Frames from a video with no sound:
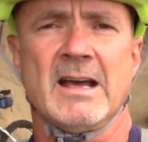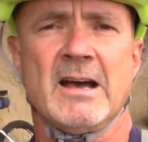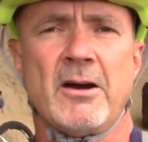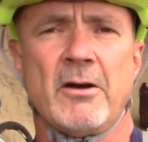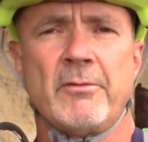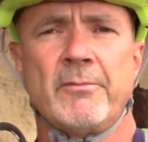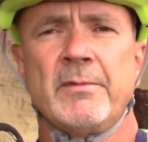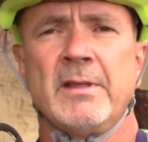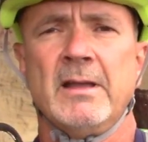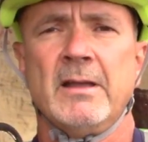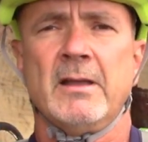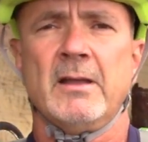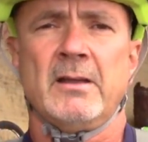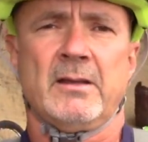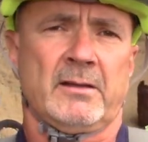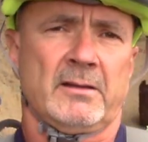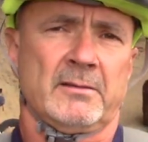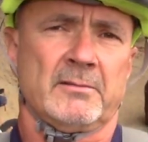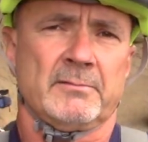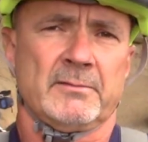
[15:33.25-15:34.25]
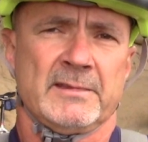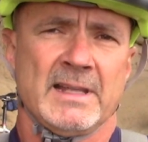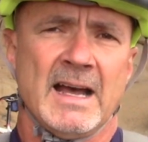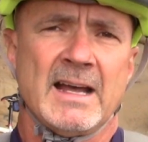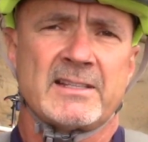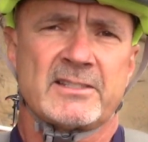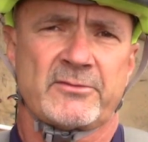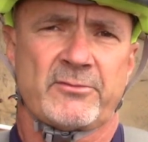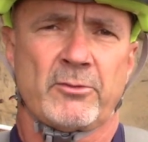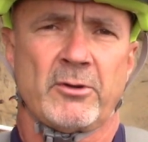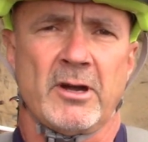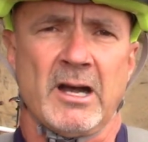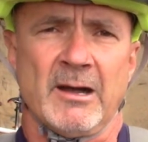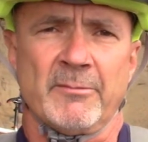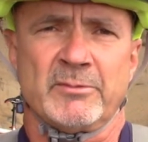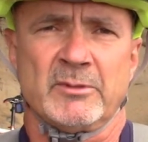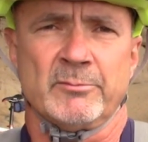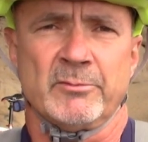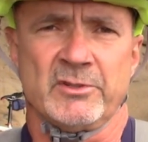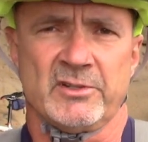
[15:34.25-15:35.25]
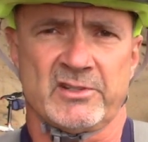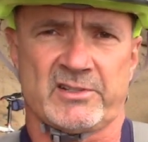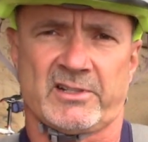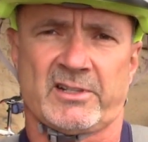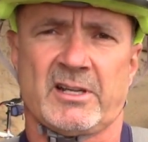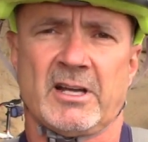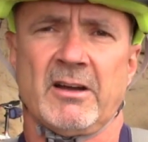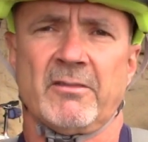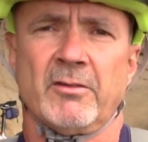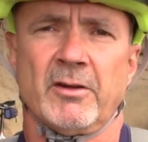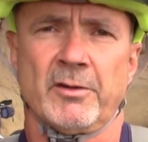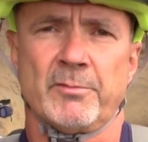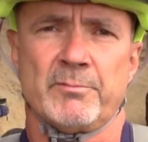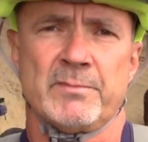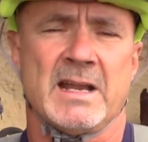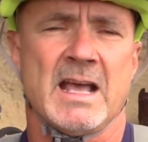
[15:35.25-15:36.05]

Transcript: Now, that's for optimal use of cover.